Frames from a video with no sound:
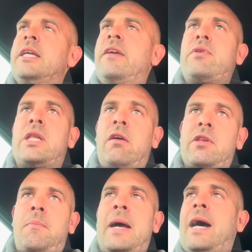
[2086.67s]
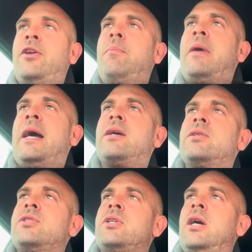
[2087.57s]
Give yourselves a pat on the back,
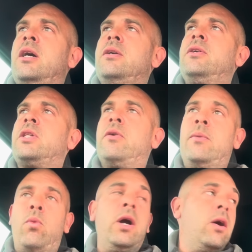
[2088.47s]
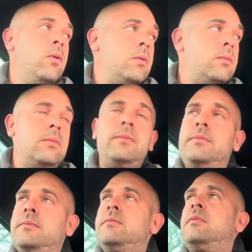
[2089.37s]
because you're doing well,
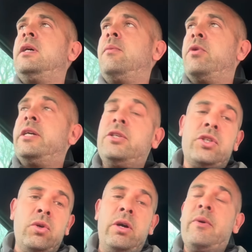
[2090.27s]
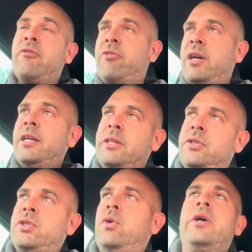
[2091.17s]
and we really
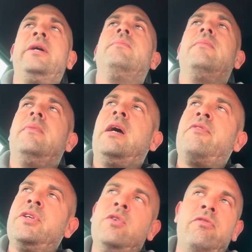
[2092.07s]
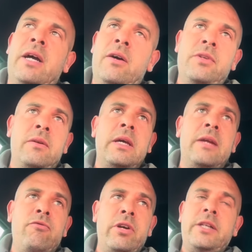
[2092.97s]
enjoy having you around
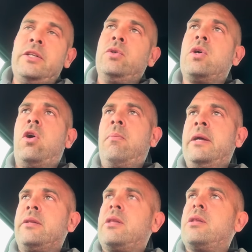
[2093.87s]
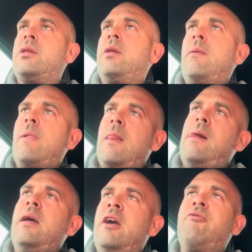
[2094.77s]
and reading your comments
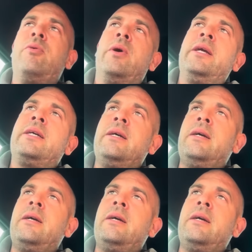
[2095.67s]
every week.